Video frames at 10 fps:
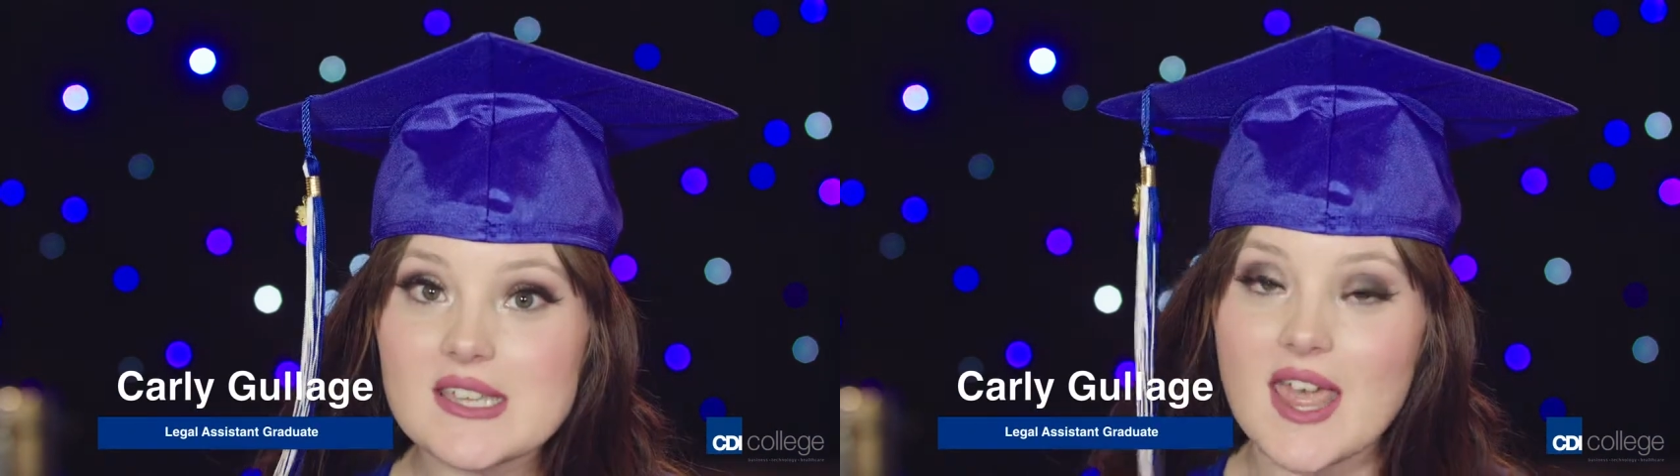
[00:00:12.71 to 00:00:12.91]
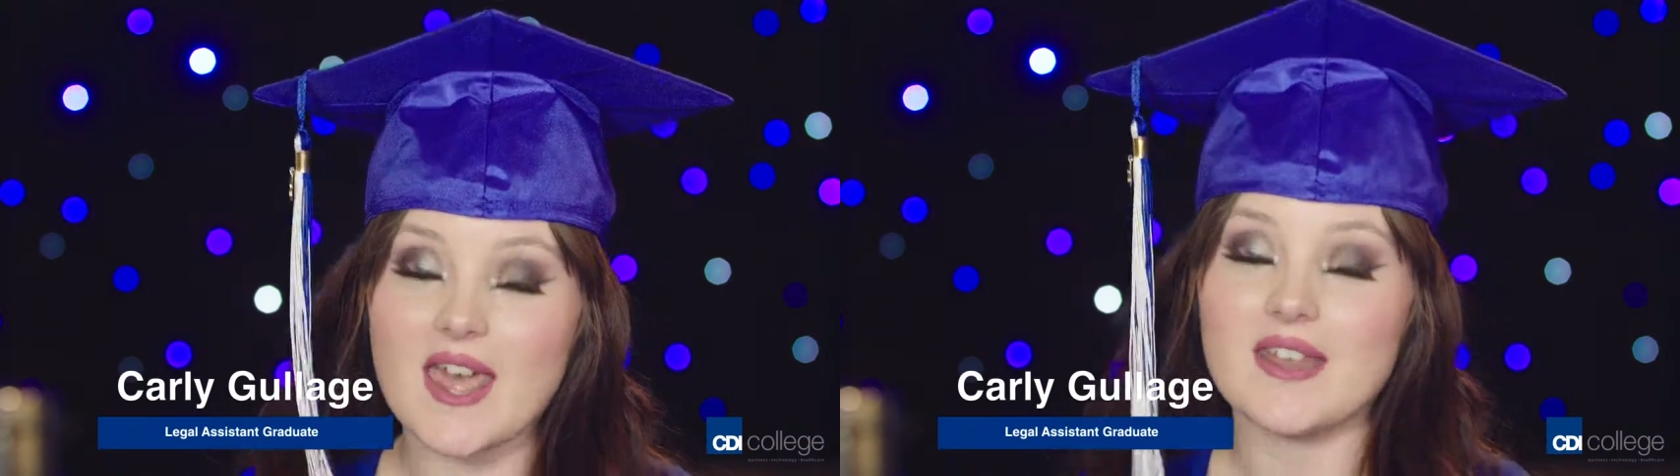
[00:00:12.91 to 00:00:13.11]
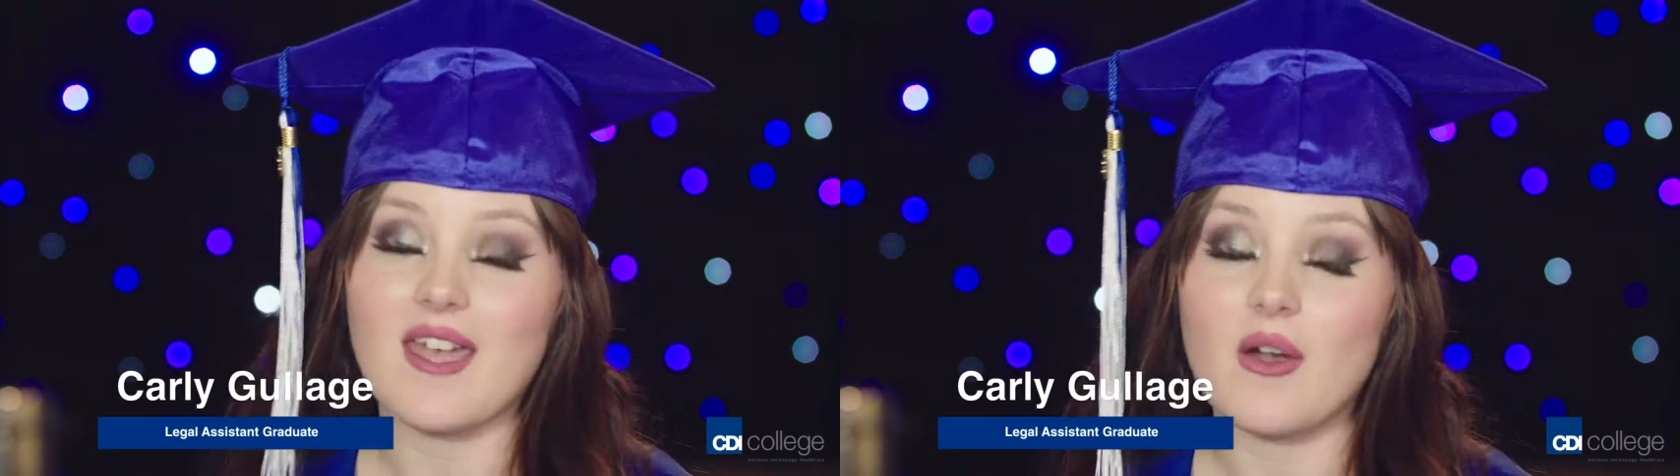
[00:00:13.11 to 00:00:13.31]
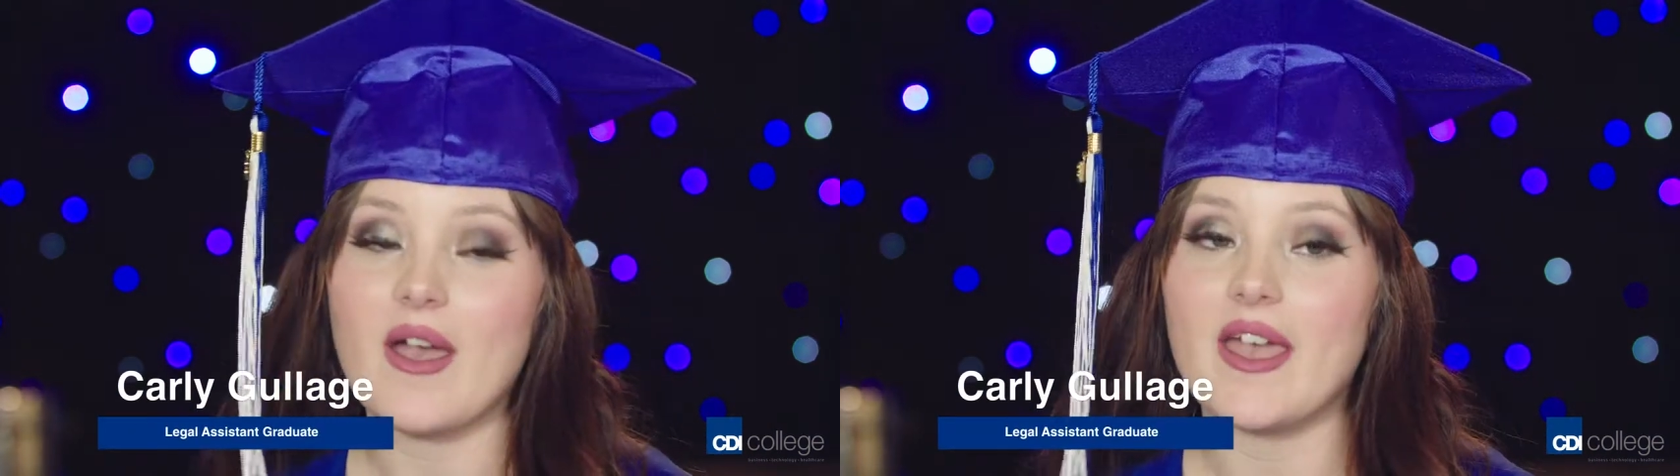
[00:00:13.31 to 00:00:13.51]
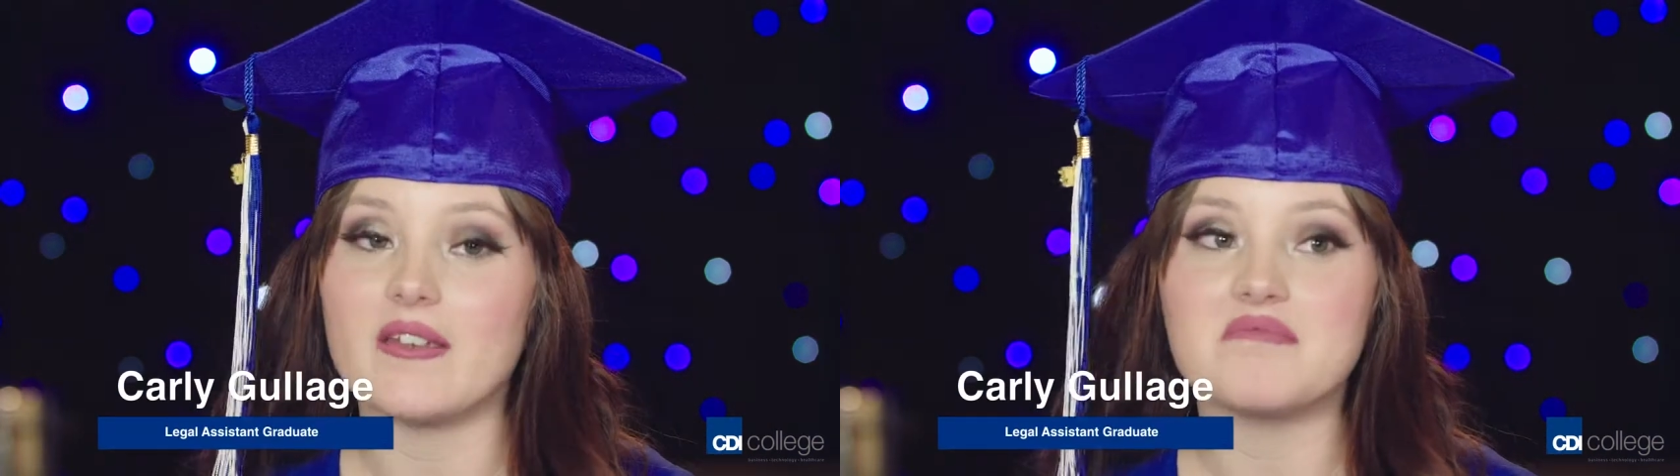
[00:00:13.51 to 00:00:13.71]
And now
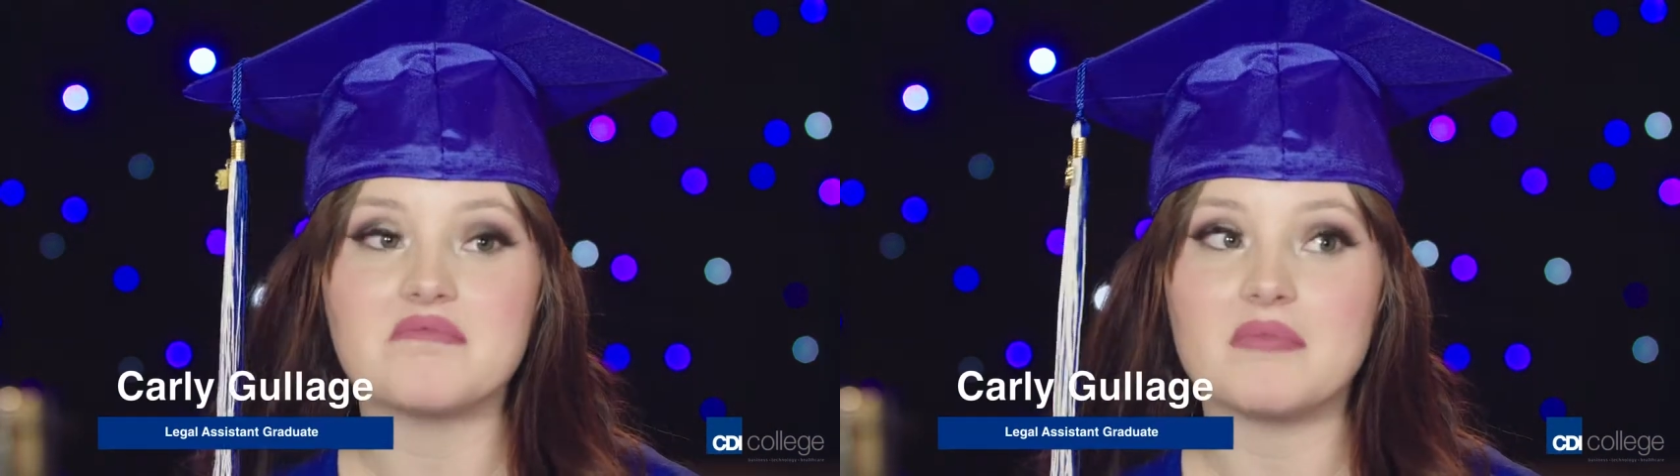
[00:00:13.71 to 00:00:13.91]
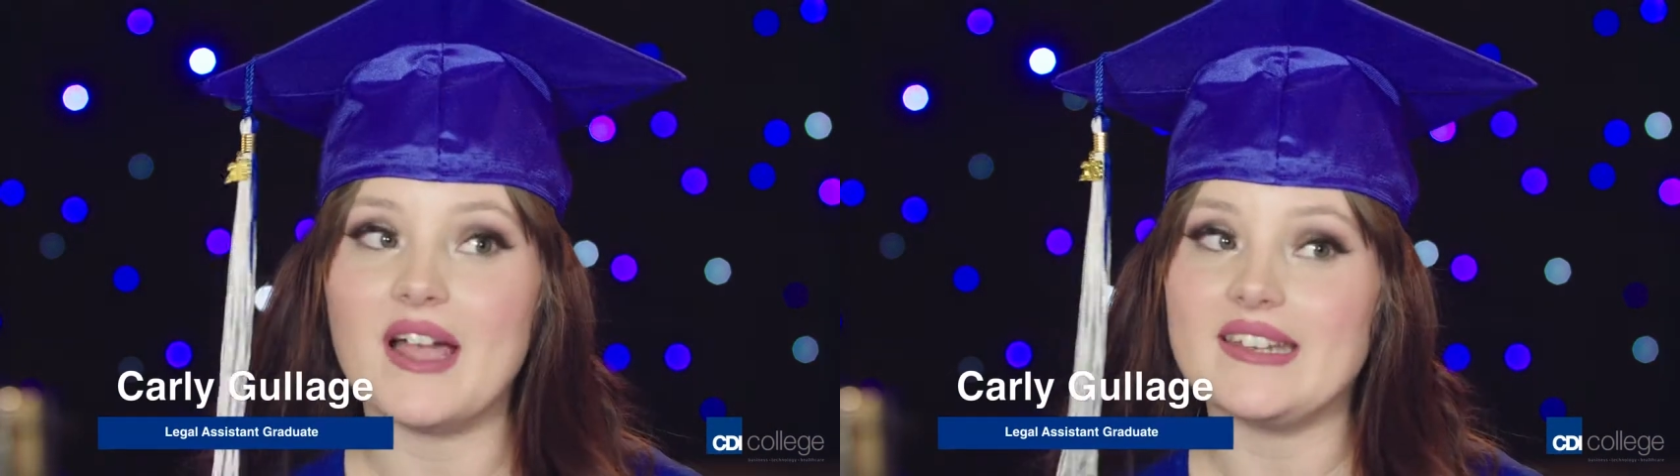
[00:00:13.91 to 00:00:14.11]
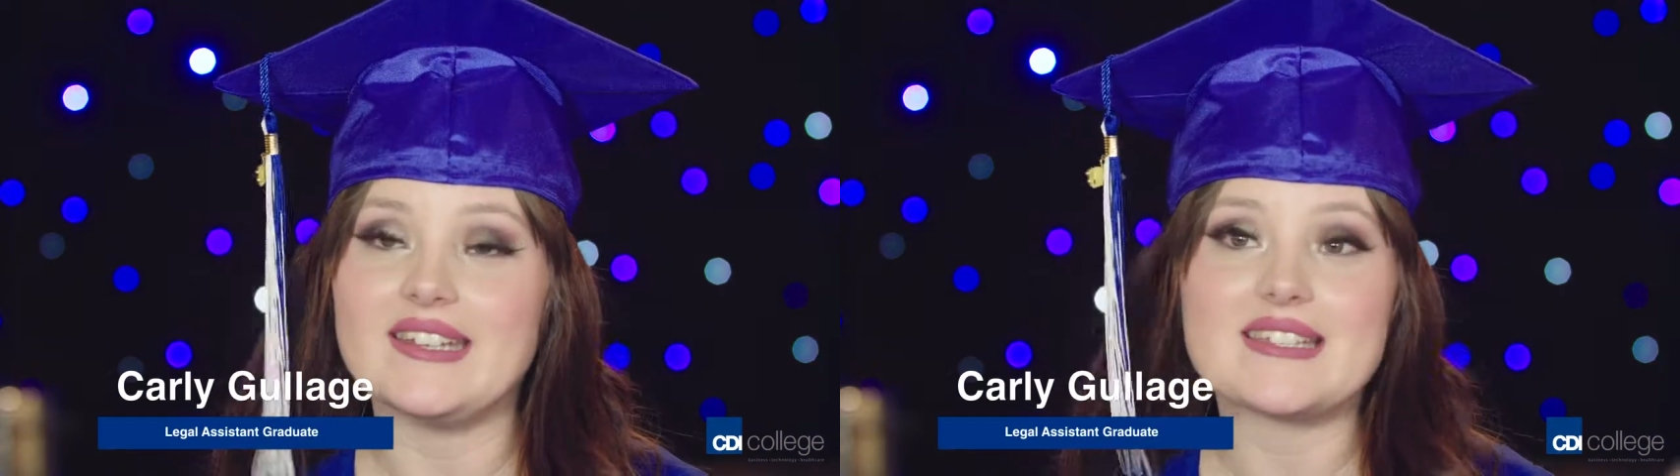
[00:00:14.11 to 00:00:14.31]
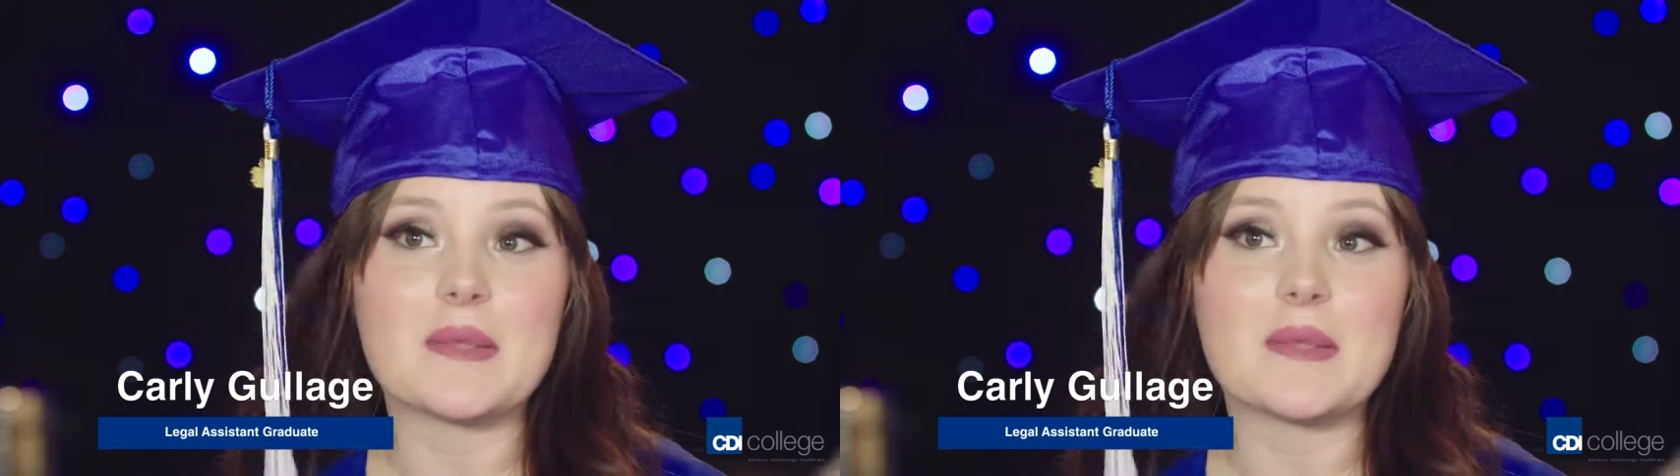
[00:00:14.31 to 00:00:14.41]
I, I needed